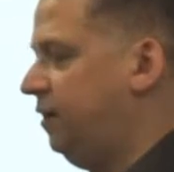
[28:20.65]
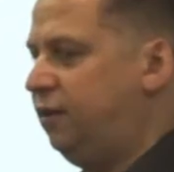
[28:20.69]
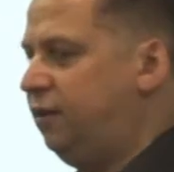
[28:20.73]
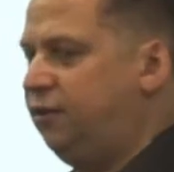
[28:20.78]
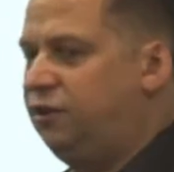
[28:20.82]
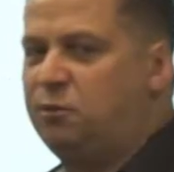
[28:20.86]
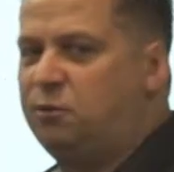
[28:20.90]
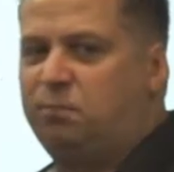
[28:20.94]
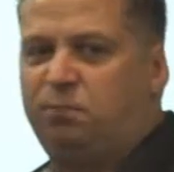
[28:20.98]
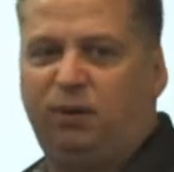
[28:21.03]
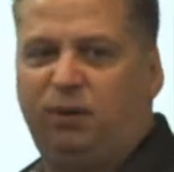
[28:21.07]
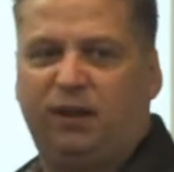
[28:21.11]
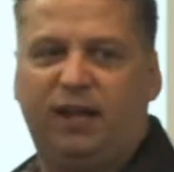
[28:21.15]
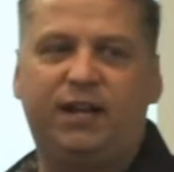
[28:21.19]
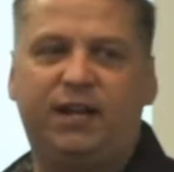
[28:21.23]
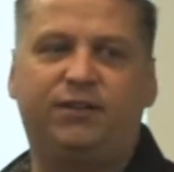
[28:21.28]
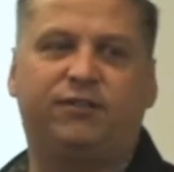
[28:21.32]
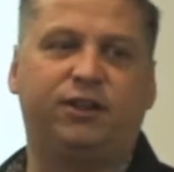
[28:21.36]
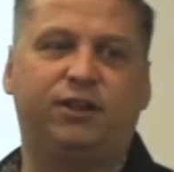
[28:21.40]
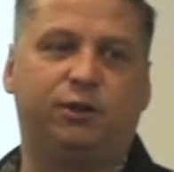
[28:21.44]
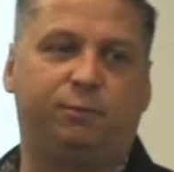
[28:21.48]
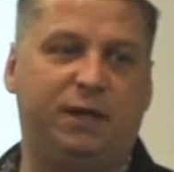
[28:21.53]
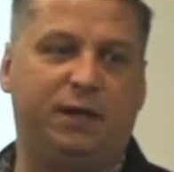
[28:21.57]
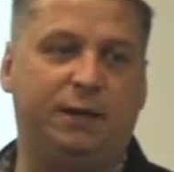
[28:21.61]
There are plenty of
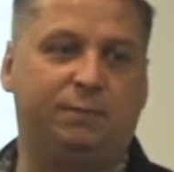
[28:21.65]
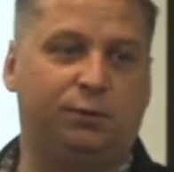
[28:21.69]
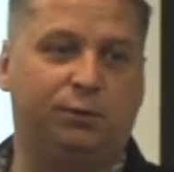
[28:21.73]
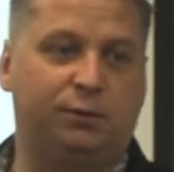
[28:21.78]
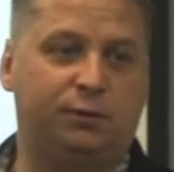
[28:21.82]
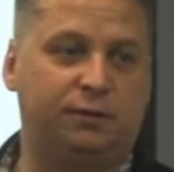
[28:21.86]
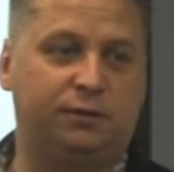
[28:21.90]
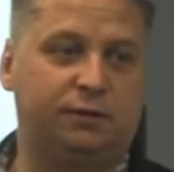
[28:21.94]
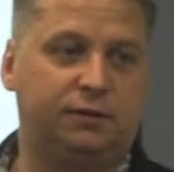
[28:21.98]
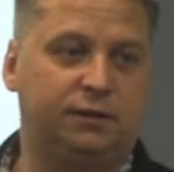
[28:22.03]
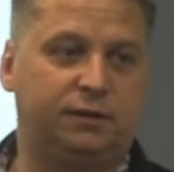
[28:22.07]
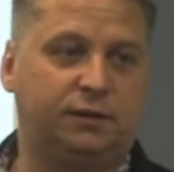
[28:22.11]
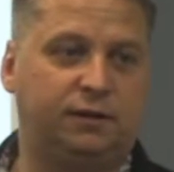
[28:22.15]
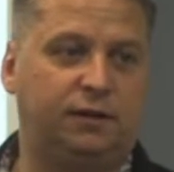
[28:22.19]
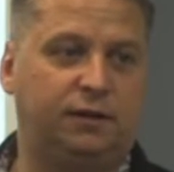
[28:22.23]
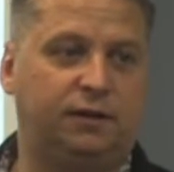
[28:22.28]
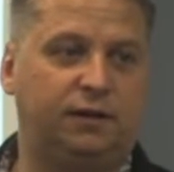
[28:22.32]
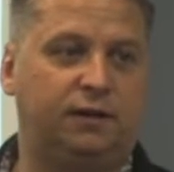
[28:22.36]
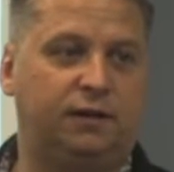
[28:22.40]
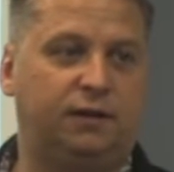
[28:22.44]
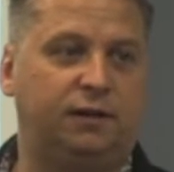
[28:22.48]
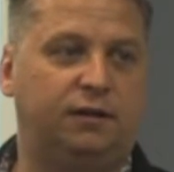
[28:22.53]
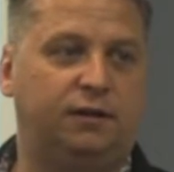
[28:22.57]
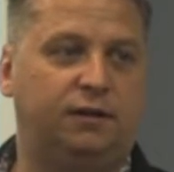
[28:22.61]
other people
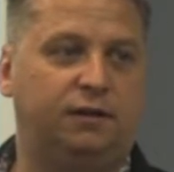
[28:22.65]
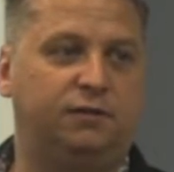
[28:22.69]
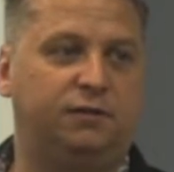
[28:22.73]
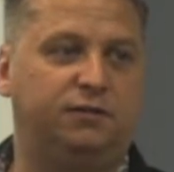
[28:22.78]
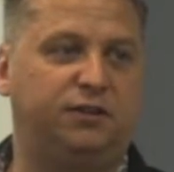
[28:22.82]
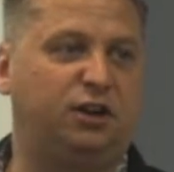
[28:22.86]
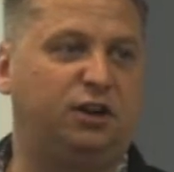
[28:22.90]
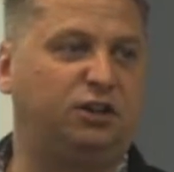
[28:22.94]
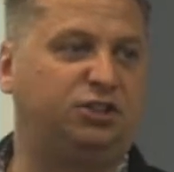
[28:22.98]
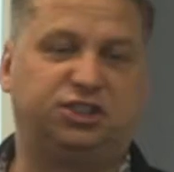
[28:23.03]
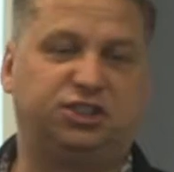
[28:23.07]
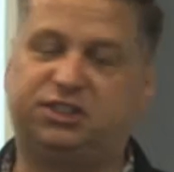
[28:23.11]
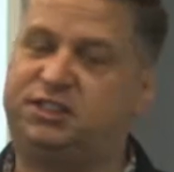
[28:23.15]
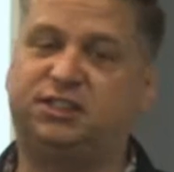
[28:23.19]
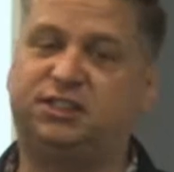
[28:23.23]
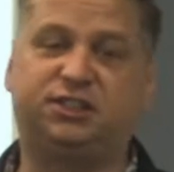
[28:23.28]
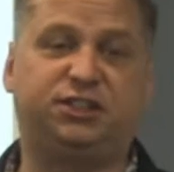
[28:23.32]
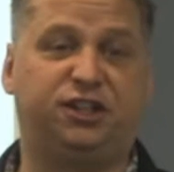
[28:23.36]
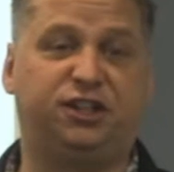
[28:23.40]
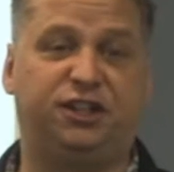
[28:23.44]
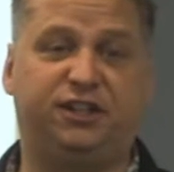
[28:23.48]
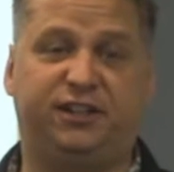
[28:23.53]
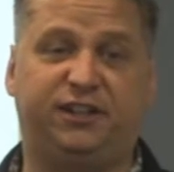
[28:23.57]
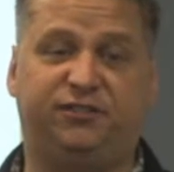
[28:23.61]
that are just as
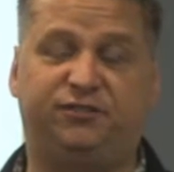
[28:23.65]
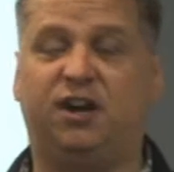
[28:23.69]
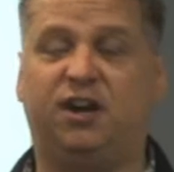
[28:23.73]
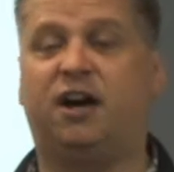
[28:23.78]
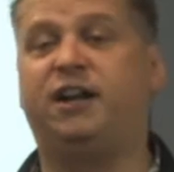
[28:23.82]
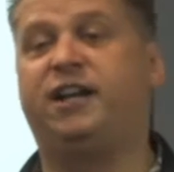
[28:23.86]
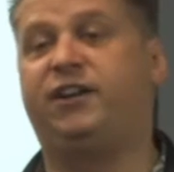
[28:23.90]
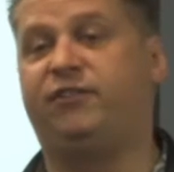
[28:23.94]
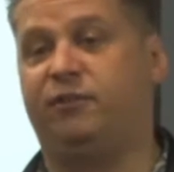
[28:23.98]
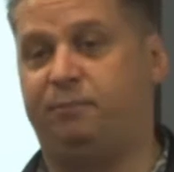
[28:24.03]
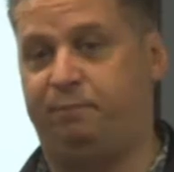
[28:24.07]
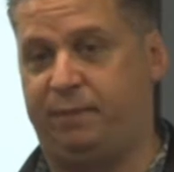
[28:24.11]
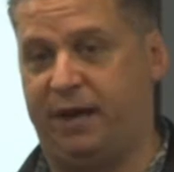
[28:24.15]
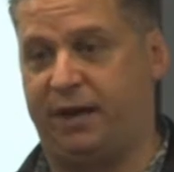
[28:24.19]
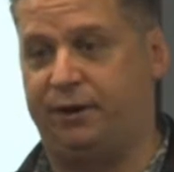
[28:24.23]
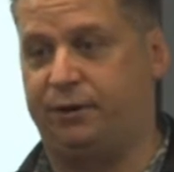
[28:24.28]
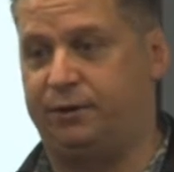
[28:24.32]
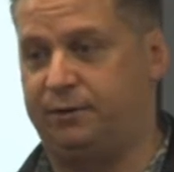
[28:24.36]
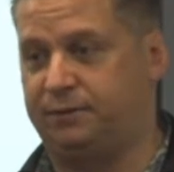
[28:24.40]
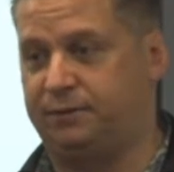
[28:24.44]
good, if not even better.